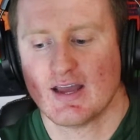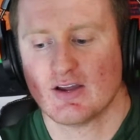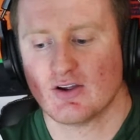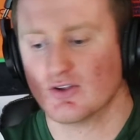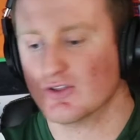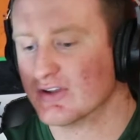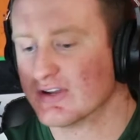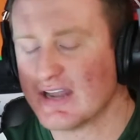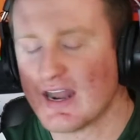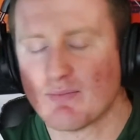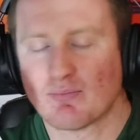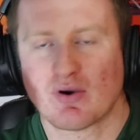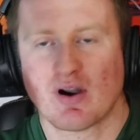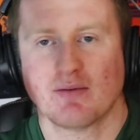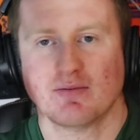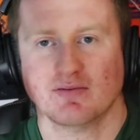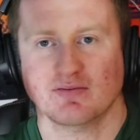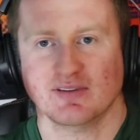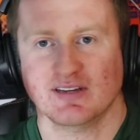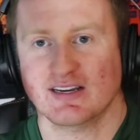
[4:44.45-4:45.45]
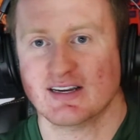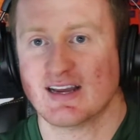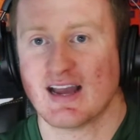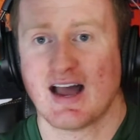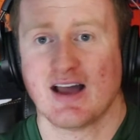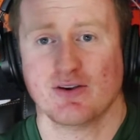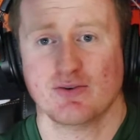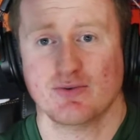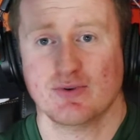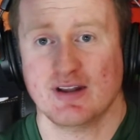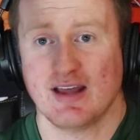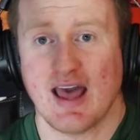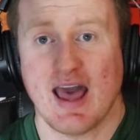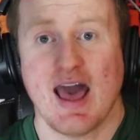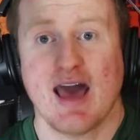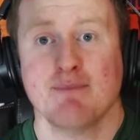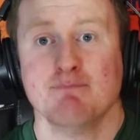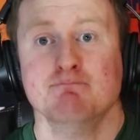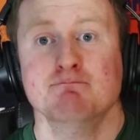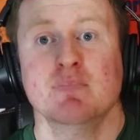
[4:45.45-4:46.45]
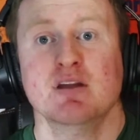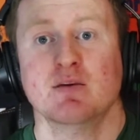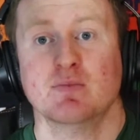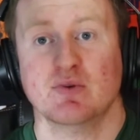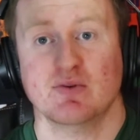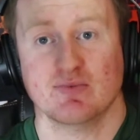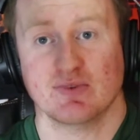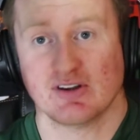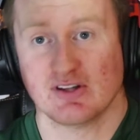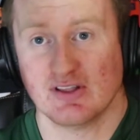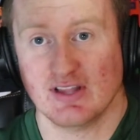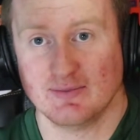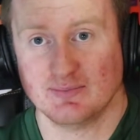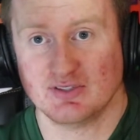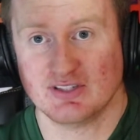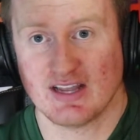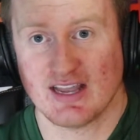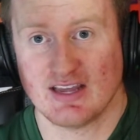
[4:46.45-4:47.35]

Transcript: you're looking at probably a guy who would at minimum eclipse